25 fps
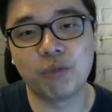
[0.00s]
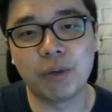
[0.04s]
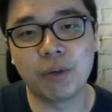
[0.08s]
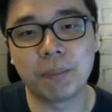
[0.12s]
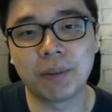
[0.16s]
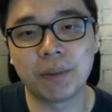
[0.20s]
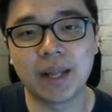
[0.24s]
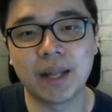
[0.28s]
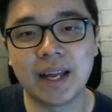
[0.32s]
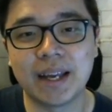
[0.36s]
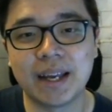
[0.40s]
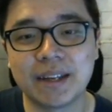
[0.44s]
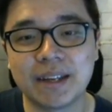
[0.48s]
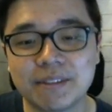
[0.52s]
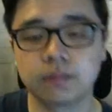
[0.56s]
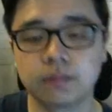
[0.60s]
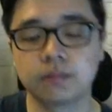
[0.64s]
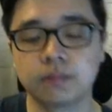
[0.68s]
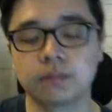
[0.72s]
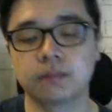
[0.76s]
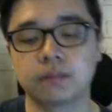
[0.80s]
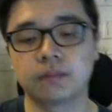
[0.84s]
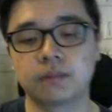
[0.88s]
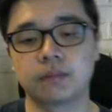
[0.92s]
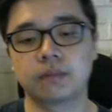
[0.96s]
replay.
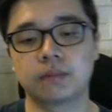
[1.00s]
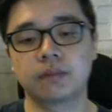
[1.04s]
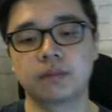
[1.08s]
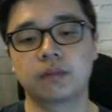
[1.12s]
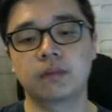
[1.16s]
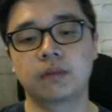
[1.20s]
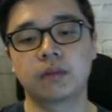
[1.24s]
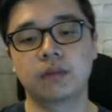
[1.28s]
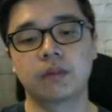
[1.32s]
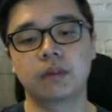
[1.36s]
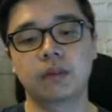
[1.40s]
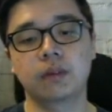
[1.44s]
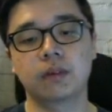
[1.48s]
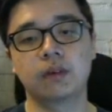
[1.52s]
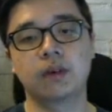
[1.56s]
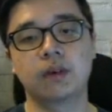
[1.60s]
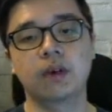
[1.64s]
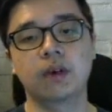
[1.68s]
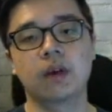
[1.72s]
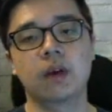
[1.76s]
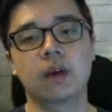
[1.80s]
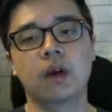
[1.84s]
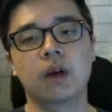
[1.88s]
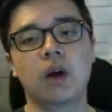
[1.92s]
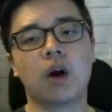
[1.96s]

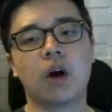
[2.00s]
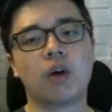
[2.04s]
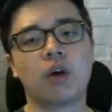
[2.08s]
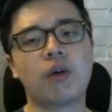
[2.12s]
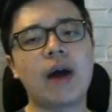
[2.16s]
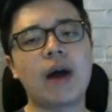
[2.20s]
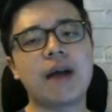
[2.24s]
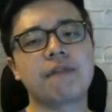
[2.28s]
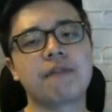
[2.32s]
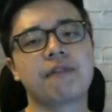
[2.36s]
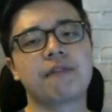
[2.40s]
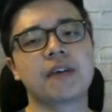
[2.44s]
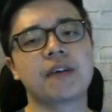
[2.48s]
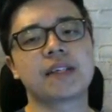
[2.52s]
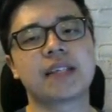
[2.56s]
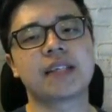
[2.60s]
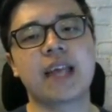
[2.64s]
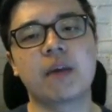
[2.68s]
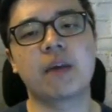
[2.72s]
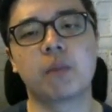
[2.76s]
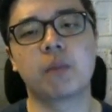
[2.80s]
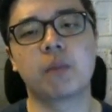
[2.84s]
Alright, first game